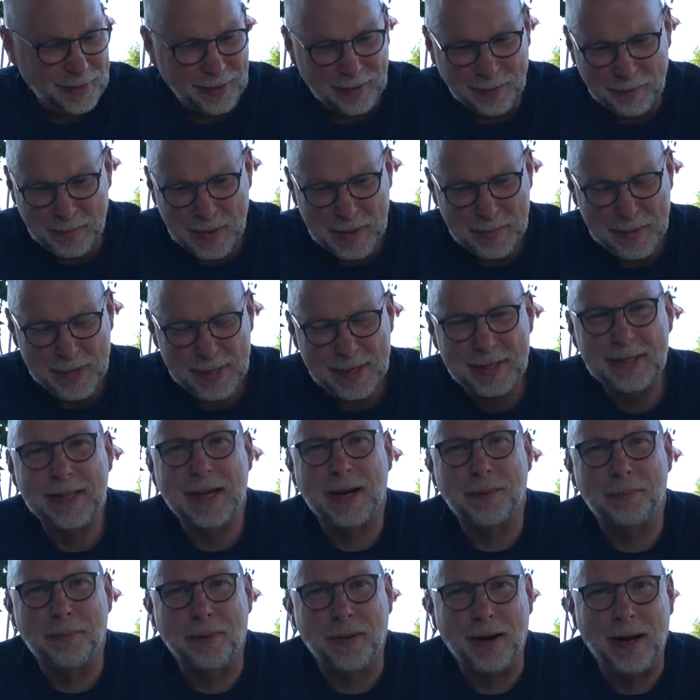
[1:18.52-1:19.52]
maybe it's
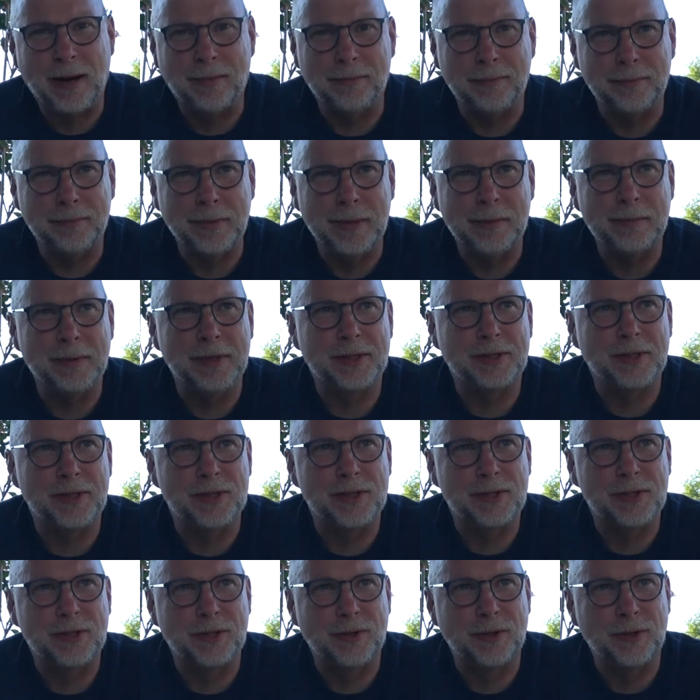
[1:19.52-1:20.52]
not a problem, maybe it's
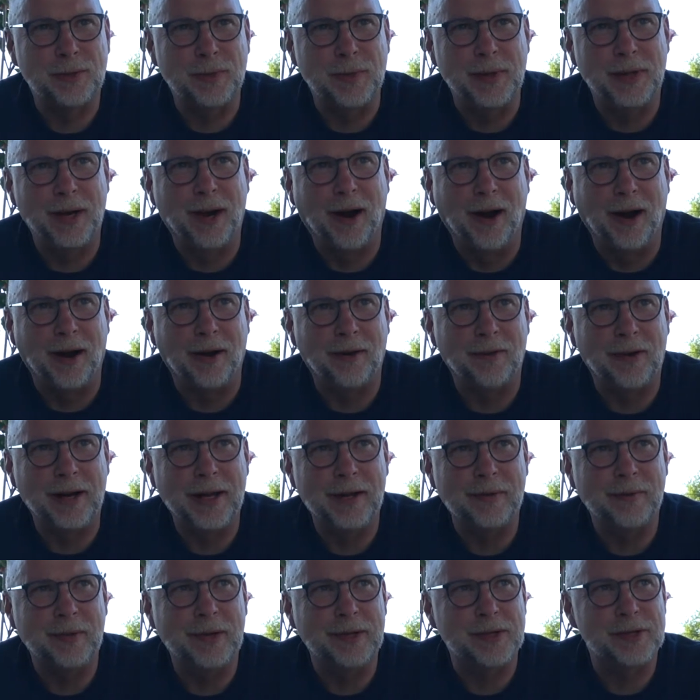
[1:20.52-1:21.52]
just who we are,
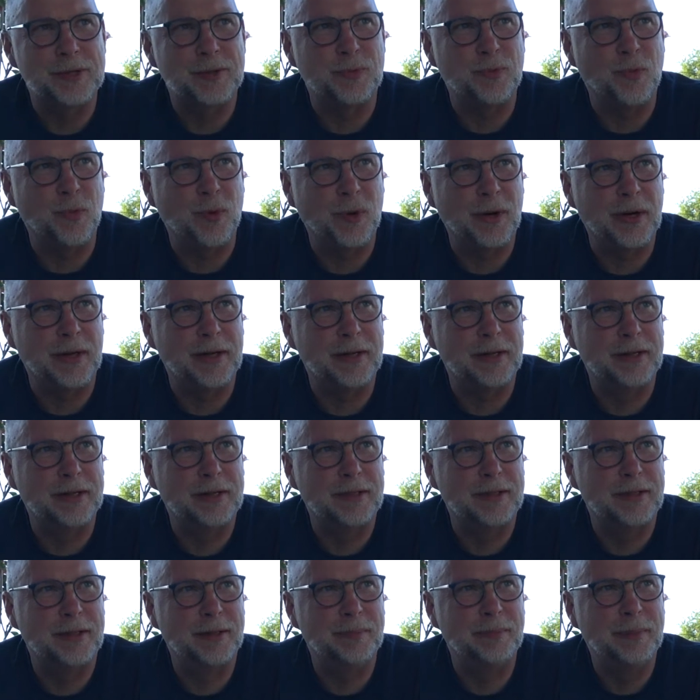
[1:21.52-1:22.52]
right? We just want
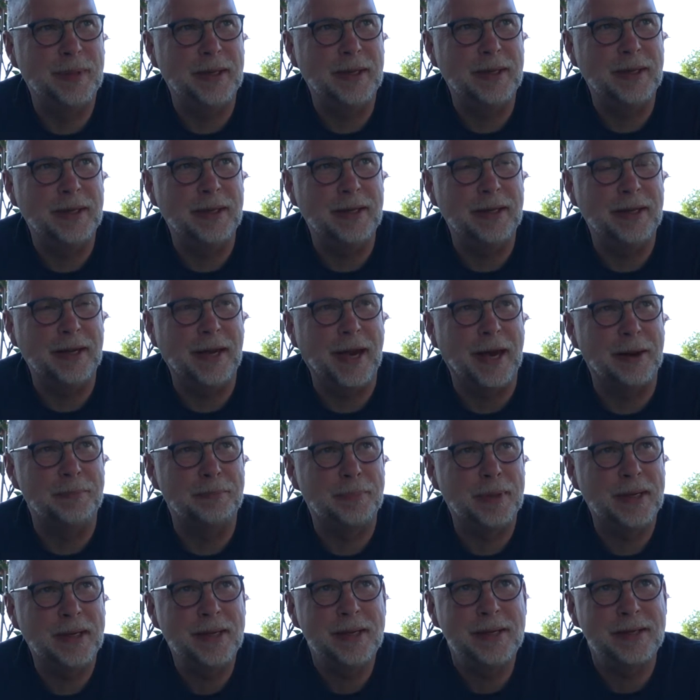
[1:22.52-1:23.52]
to be at
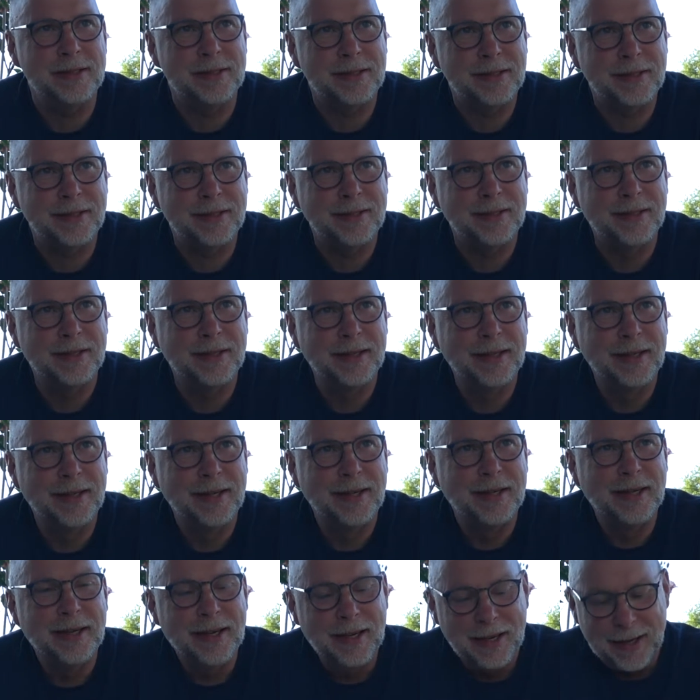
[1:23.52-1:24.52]
peace.
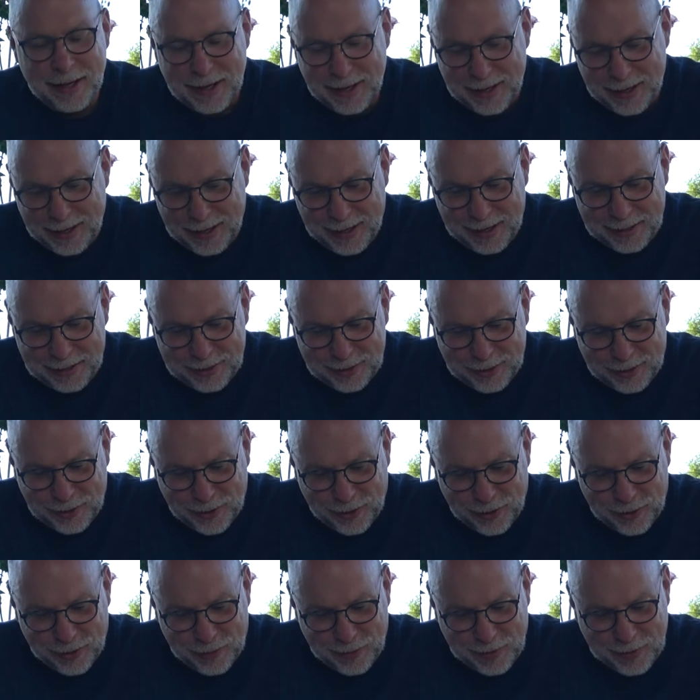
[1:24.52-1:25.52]
And
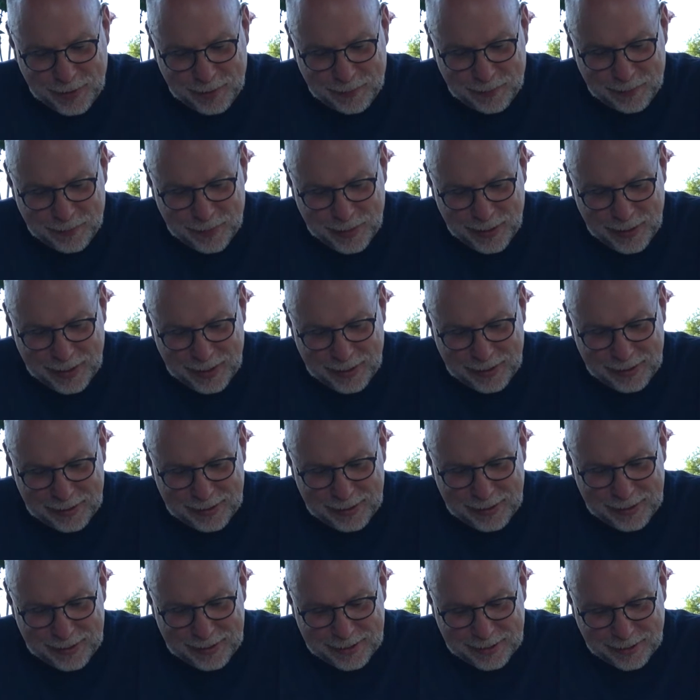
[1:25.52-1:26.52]
so
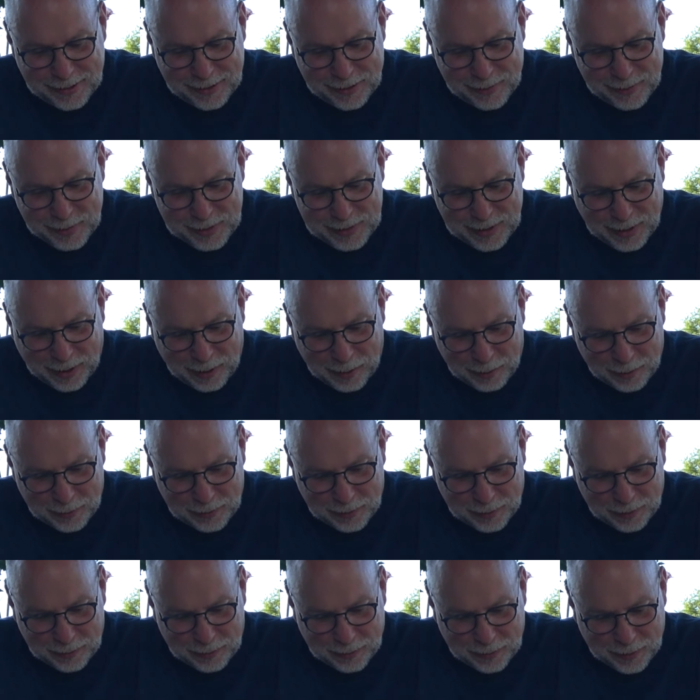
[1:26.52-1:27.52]
this psalm is
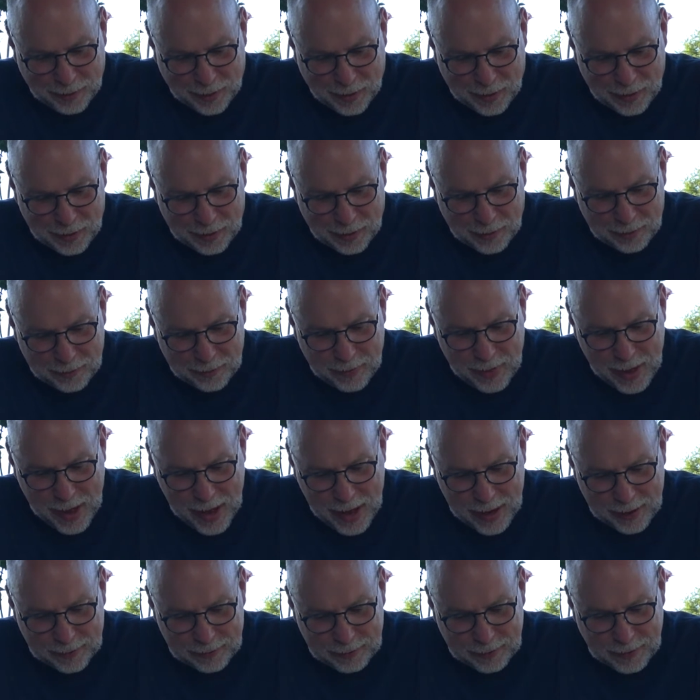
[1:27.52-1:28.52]
helpful for all of
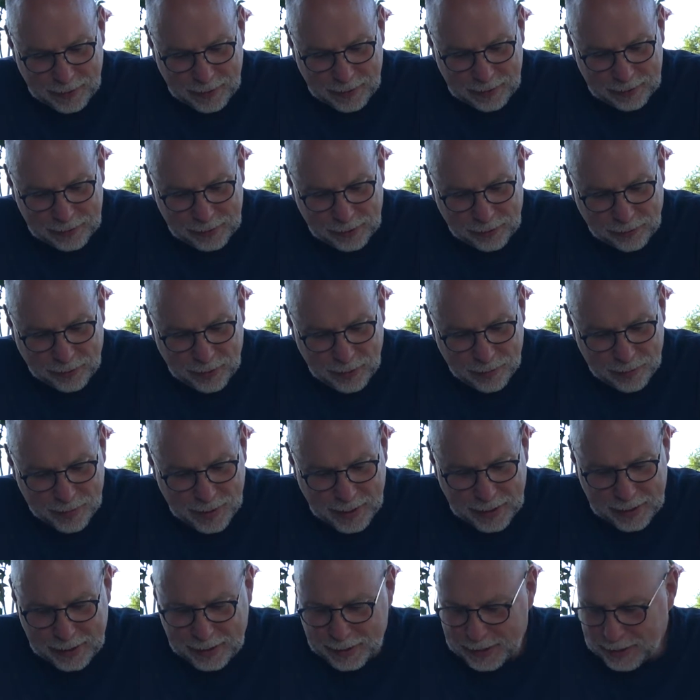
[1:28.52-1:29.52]
that, to
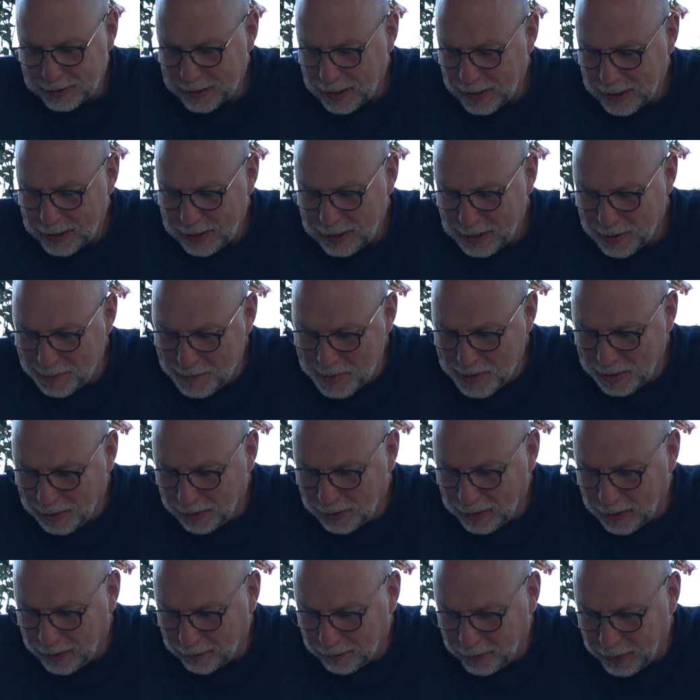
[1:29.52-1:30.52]
remind us that in the
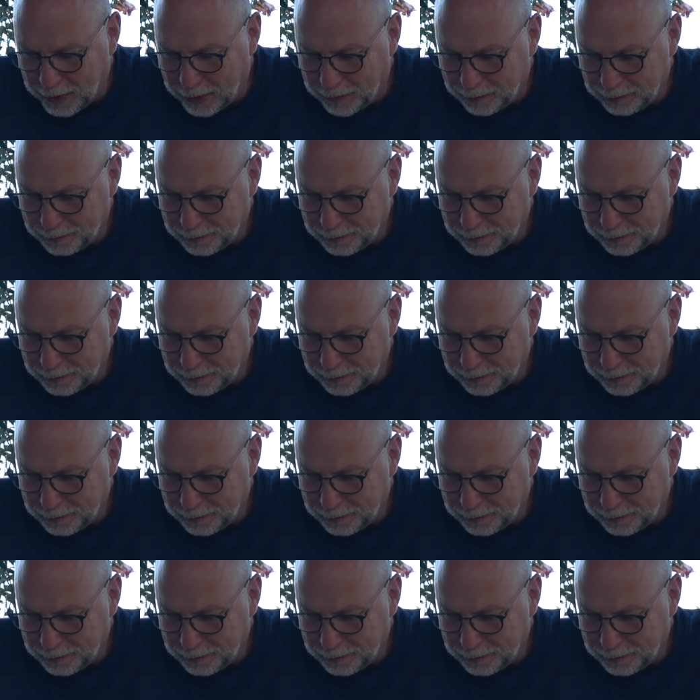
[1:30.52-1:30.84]
middle of it,